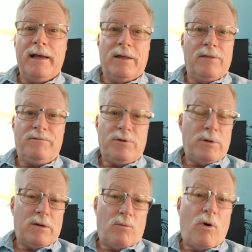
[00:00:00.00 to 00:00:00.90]
and if
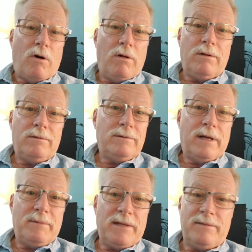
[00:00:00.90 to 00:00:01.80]
you hit a wall,
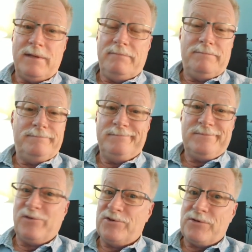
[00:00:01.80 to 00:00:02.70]
I mean
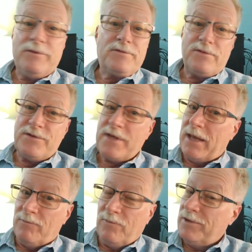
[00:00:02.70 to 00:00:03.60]
the results are the same.